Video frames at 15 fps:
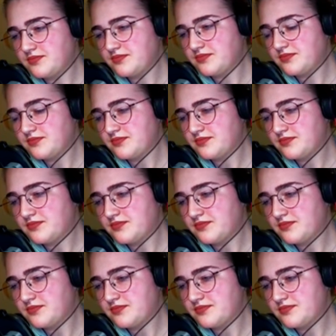
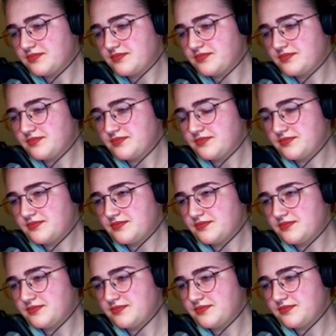
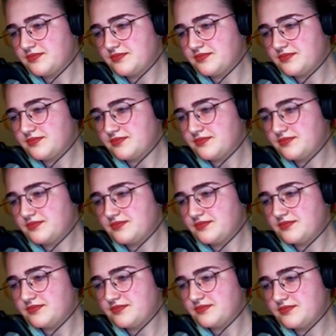
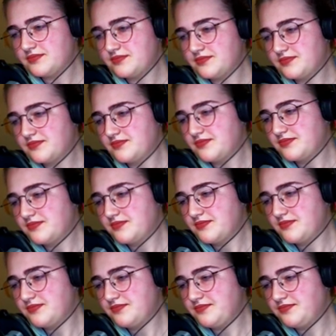
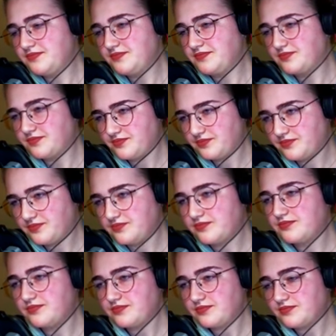
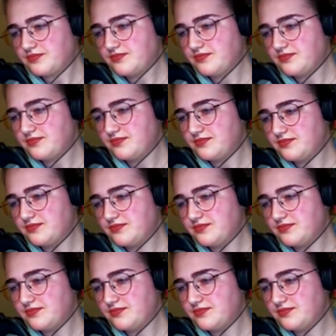(not speaking)